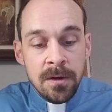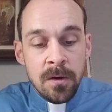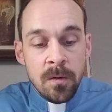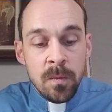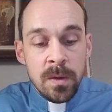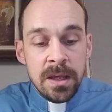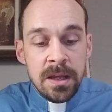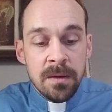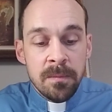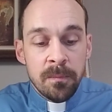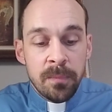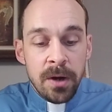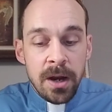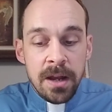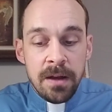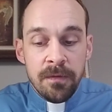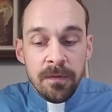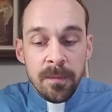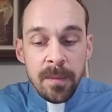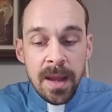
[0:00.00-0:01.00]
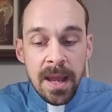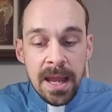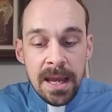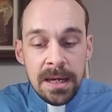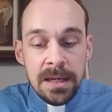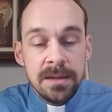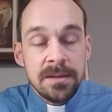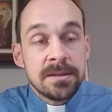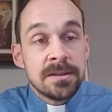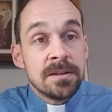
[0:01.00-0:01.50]
We can break from
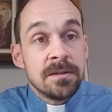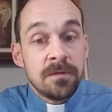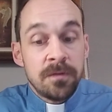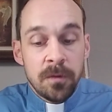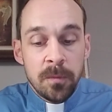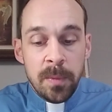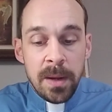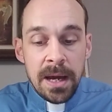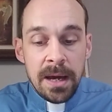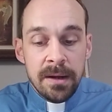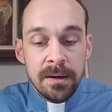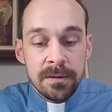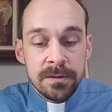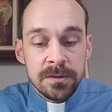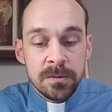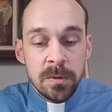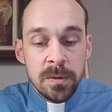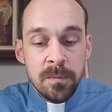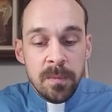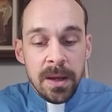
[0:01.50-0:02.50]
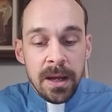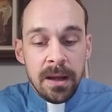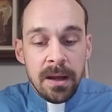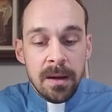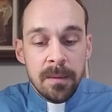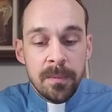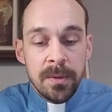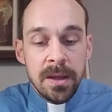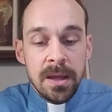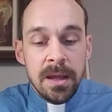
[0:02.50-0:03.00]
any sinful patterns we pick
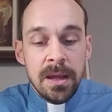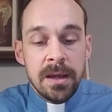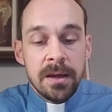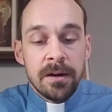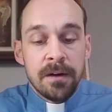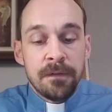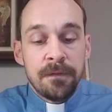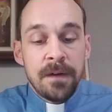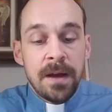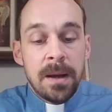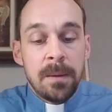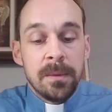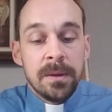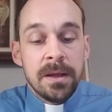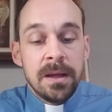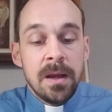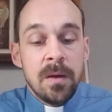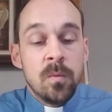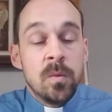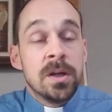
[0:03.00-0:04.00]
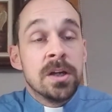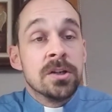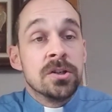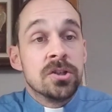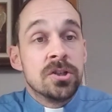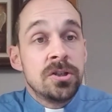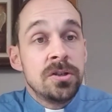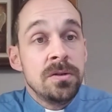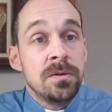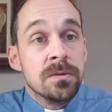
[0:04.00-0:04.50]
up in our family, and we can
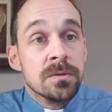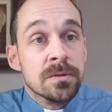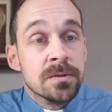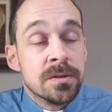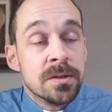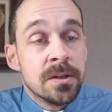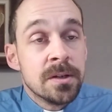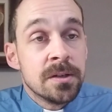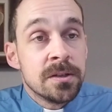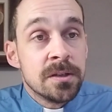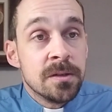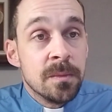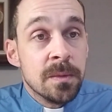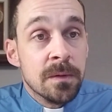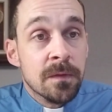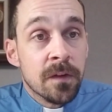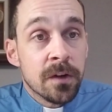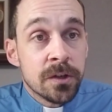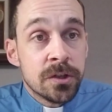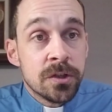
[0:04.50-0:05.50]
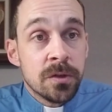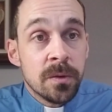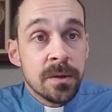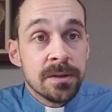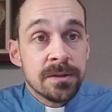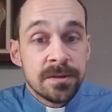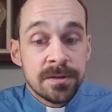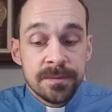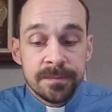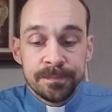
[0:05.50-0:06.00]
choose to be
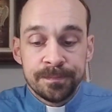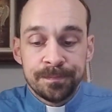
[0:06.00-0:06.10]
virtuous.